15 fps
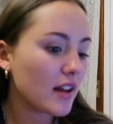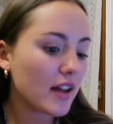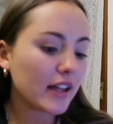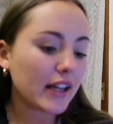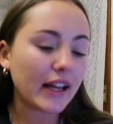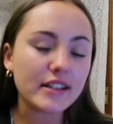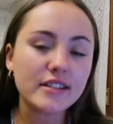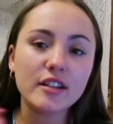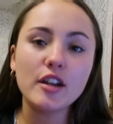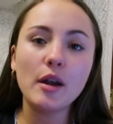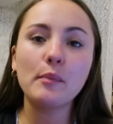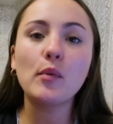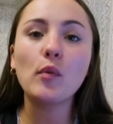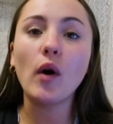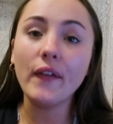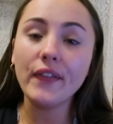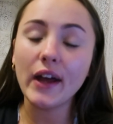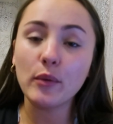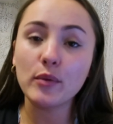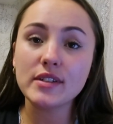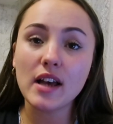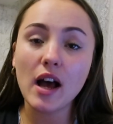Okay, so number 1,
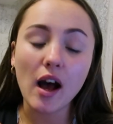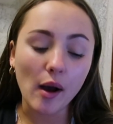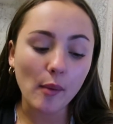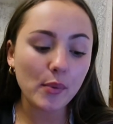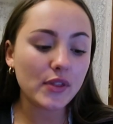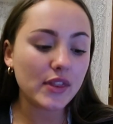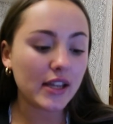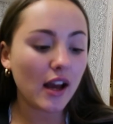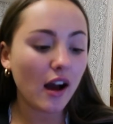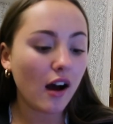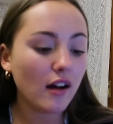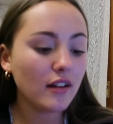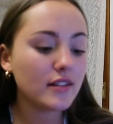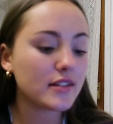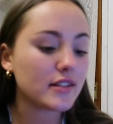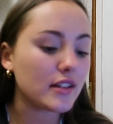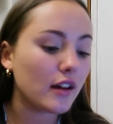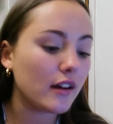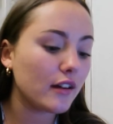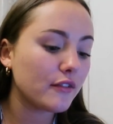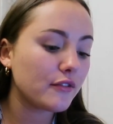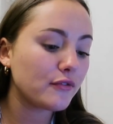that was Up. The
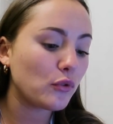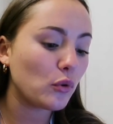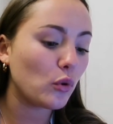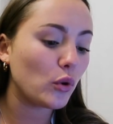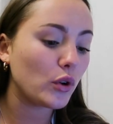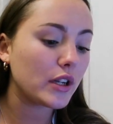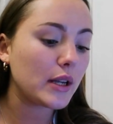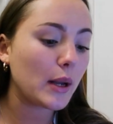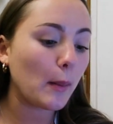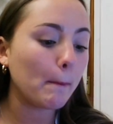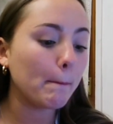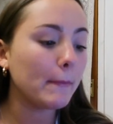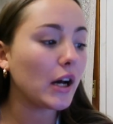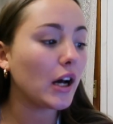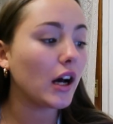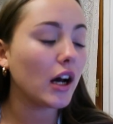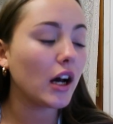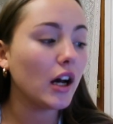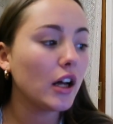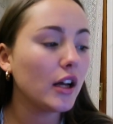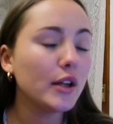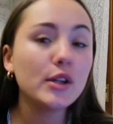answer for
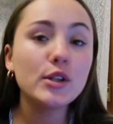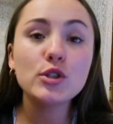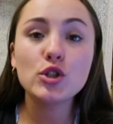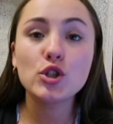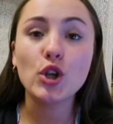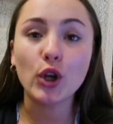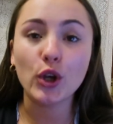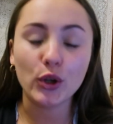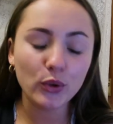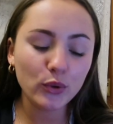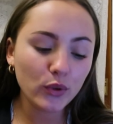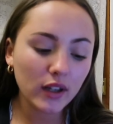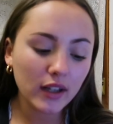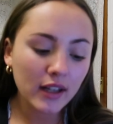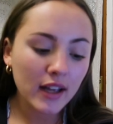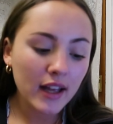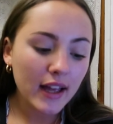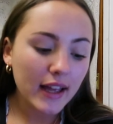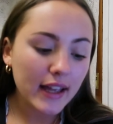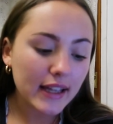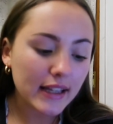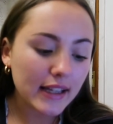number 2
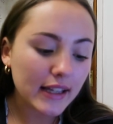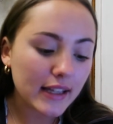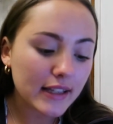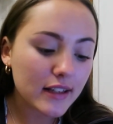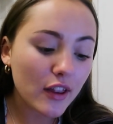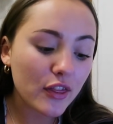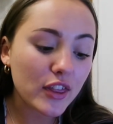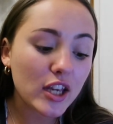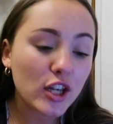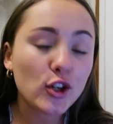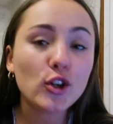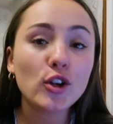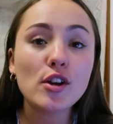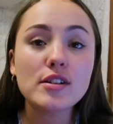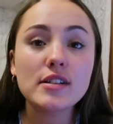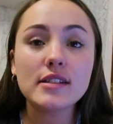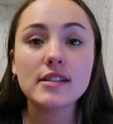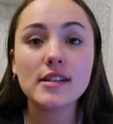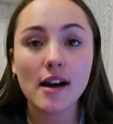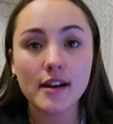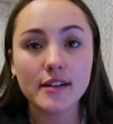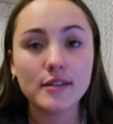is The Good
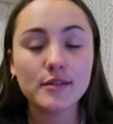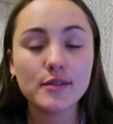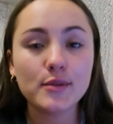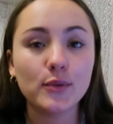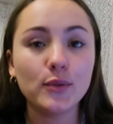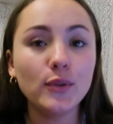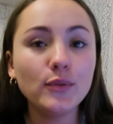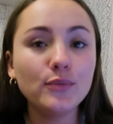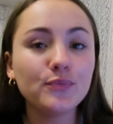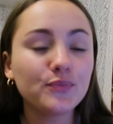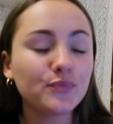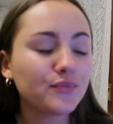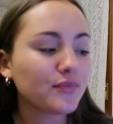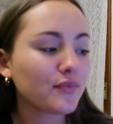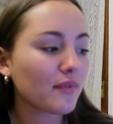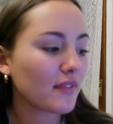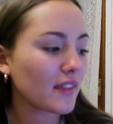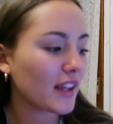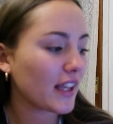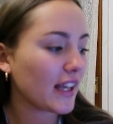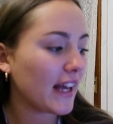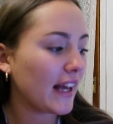Dinosaur.
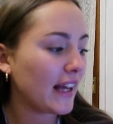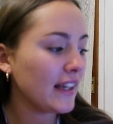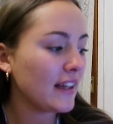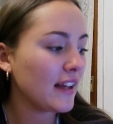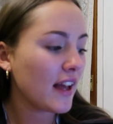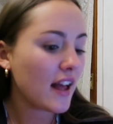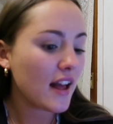Okay,